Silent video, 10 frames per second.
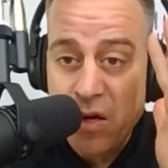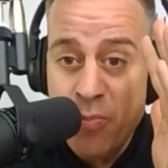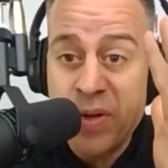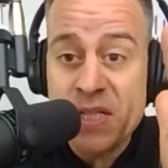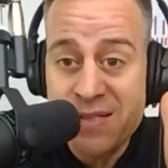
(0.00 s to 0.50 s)

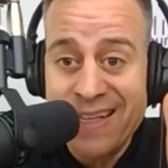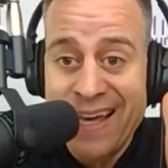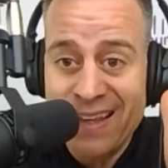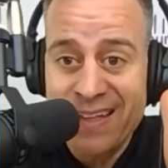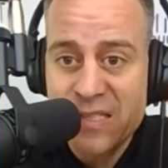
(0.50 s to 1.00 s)
obesity,
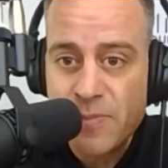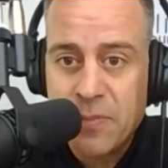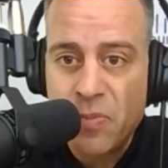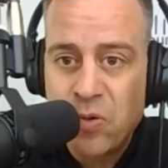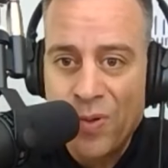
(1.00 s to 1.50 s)
at least
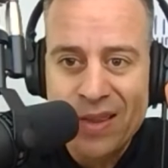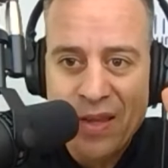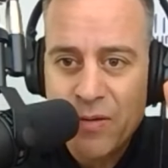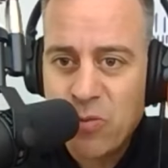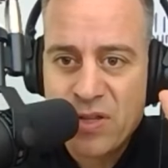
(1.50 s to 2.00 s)
people with
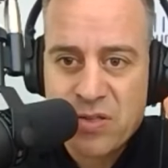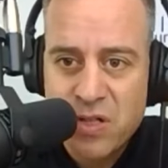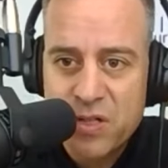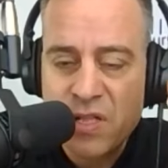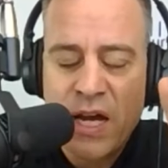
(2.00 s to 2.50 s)
with
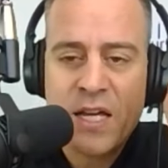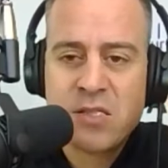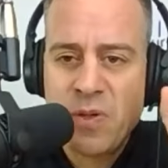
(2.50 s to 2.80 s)
certain diets,